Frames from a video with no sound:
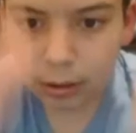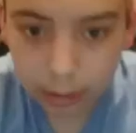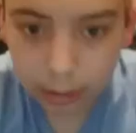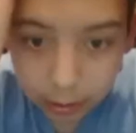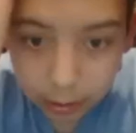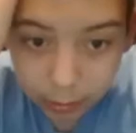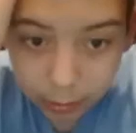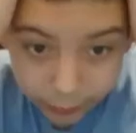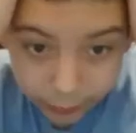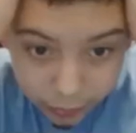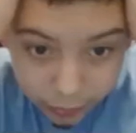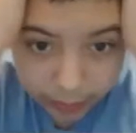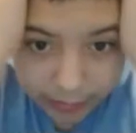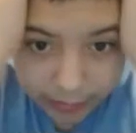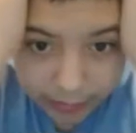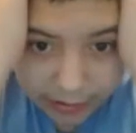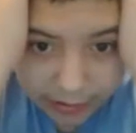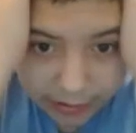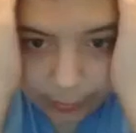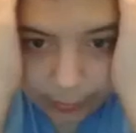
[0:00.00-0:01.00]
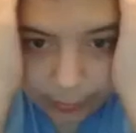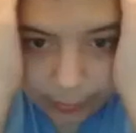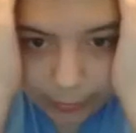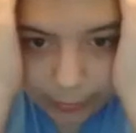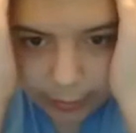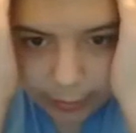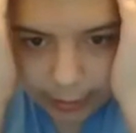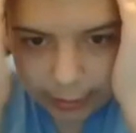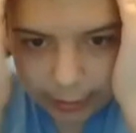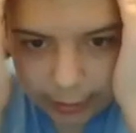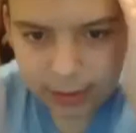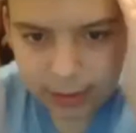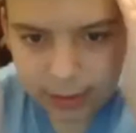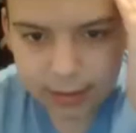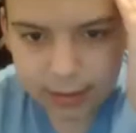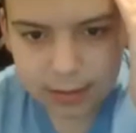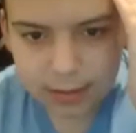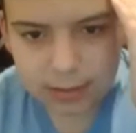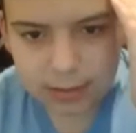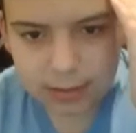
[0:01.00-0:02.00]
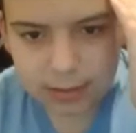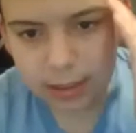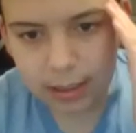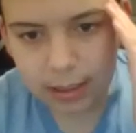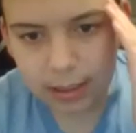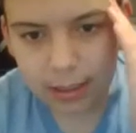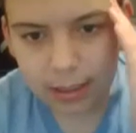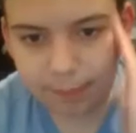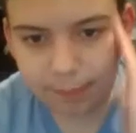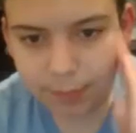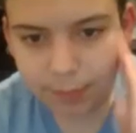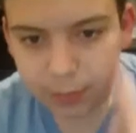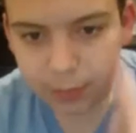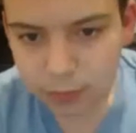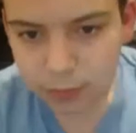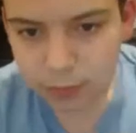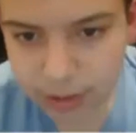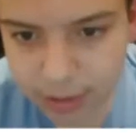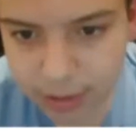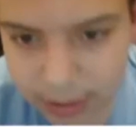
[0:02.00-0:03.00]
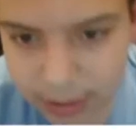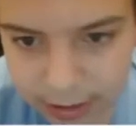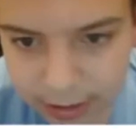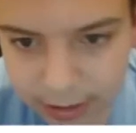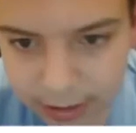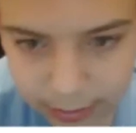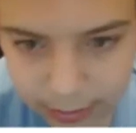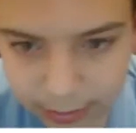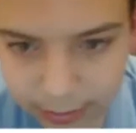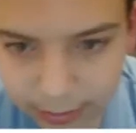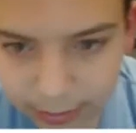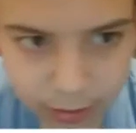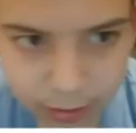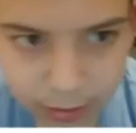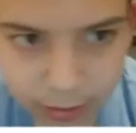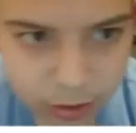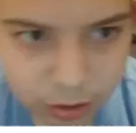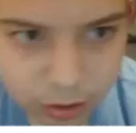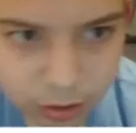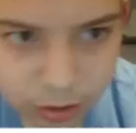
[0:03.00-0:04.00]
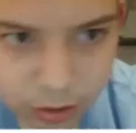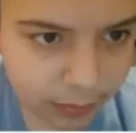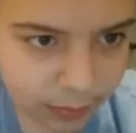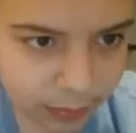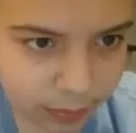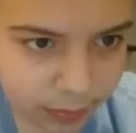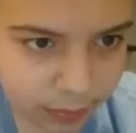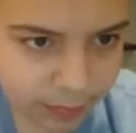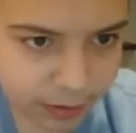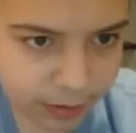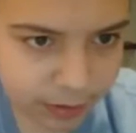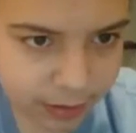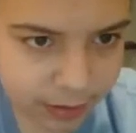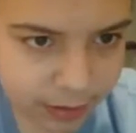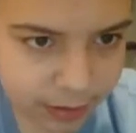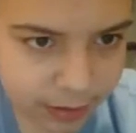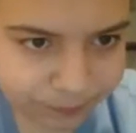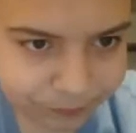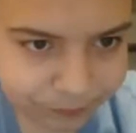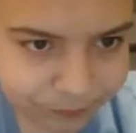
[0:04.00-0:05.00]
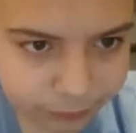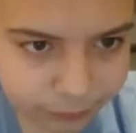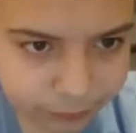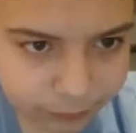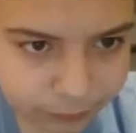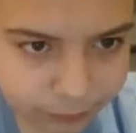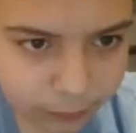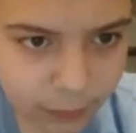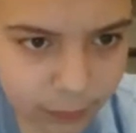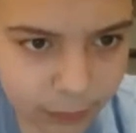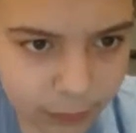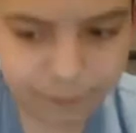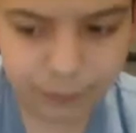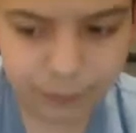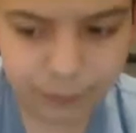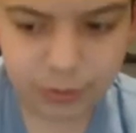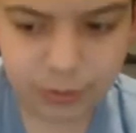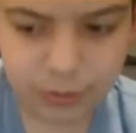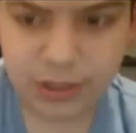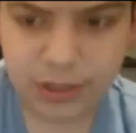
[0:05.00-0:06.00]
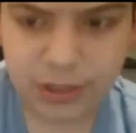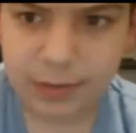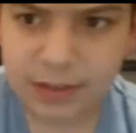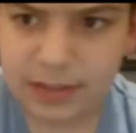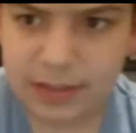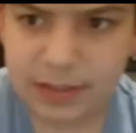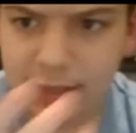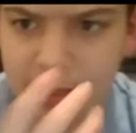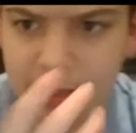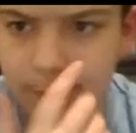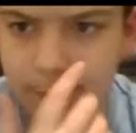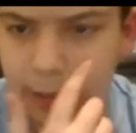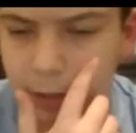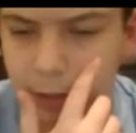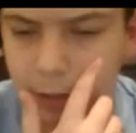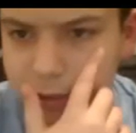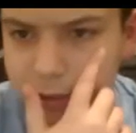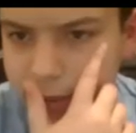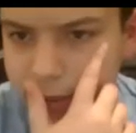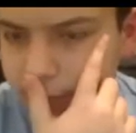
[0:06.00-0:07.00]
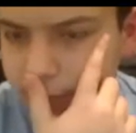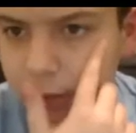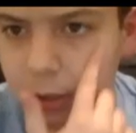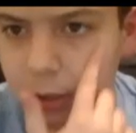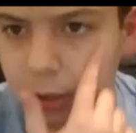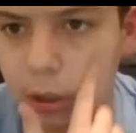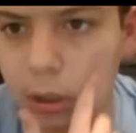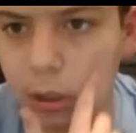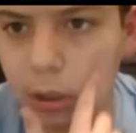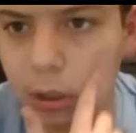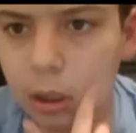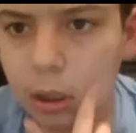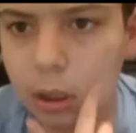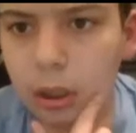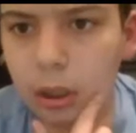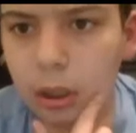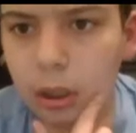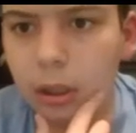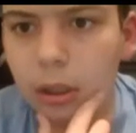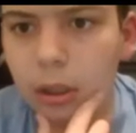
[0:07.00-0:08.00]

So that means if your opponent has a boost in their strength or something, for example, let's say they had the power gem uh,